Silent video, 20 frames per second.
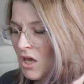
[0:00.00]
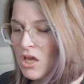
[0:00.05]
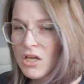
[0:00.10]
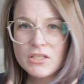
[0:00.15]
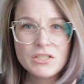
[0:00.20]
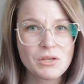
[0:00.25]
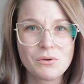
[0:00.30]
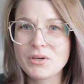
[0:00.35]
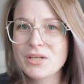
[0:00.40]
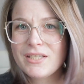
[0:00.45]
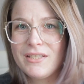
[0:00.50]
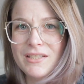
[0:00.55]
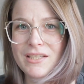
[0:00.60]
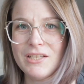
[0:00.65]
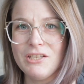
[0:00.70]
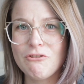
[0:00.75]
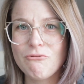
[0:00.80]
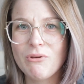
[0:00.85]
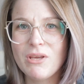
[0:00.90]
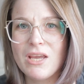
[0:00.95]
So
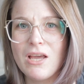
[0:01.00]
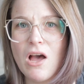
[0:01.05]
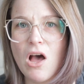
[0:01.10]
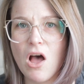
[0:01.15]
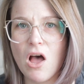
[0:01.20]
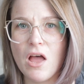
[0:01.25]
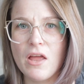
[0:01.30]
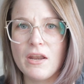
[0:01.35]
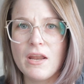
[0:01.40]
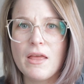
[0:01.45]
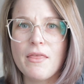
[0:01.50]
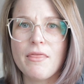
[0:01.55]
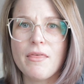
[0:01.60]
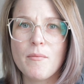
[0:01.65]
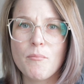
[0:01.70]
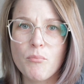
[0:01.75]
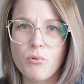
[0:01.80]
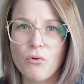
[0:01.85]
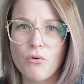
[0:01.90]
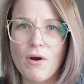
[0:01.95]
continuing on
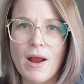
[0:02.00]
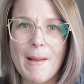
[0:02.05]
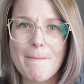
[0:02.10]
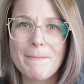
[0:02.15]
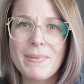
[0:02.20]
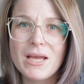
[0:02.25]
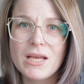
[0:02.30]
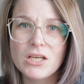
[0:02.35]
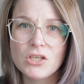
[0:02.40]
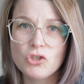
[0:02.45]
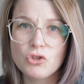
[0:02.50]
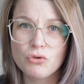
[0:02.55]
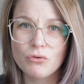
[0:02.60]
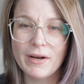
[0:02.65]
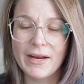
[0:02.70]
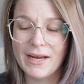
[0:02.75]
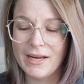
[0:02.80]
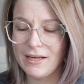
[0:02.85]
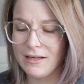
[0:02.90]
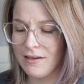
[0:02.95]
the prep
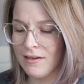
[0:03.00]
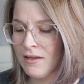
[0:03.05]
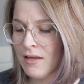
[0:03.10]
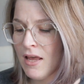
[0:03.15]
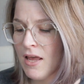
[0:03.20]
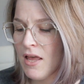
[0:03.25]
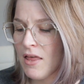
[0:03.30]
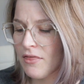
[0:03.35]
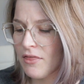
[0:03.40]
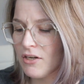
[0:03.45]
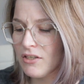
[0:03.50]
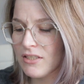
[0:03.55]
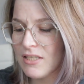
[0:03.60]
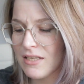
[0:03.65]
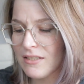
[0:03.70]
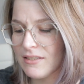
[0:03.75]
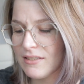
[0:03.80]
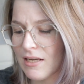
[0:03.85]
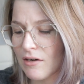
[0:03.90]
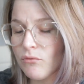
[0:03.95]
train,
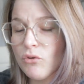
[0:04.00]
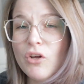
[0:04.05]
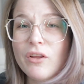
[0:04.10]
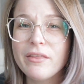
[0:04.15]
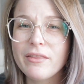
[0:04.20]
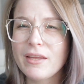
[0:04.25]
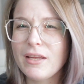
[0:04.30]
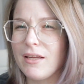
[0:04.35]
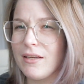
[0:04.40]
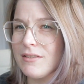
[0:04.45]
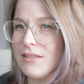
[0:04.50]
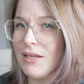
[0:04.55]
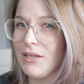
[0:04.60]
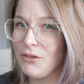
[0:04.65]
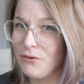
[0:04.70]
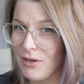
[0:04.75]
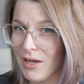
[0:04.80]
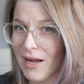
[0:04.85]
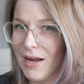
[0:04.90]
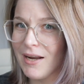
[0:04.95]
there's several things that
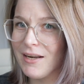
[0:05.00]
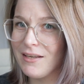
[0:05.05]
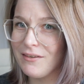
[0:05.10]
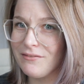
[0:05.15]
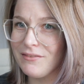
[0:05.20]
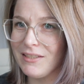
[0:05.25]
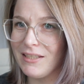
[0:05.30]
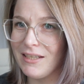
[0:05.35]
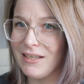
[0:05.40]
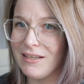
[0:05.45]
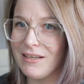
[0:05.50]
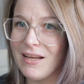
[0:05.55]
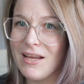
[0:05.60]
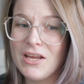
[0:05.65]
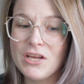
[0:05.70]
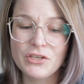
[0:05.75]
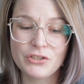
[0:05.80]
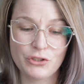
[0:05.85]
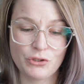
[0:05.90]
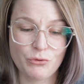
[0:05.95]
you kind of need
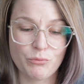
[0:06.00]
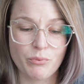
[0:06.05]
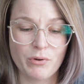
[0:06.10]
to